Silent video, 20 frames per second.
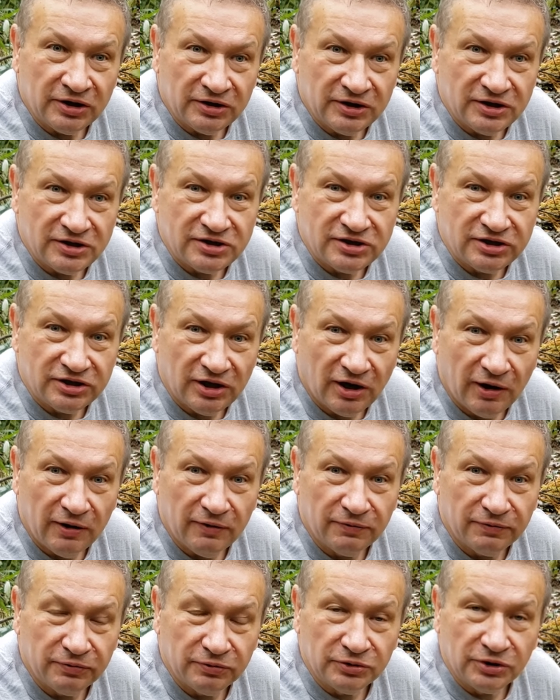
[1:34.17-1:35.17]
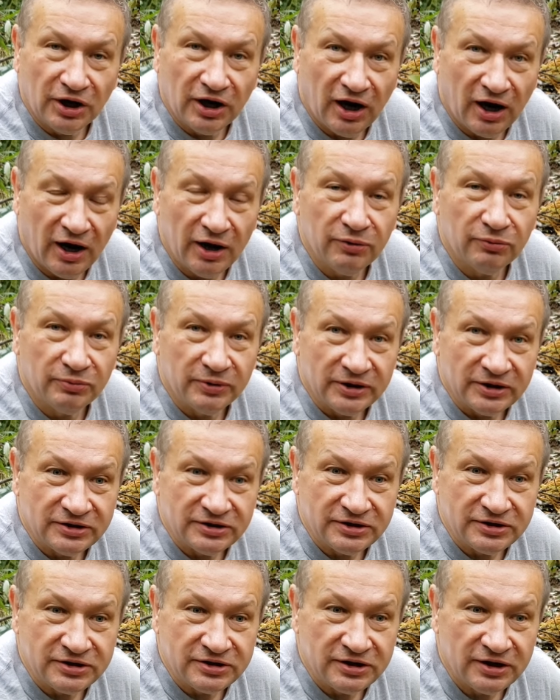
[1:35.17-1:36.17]
this typhoon high
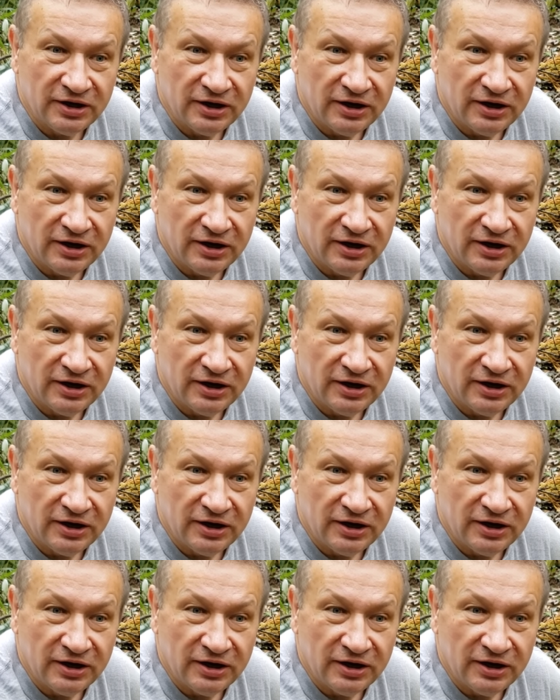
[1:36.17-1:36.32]
winds.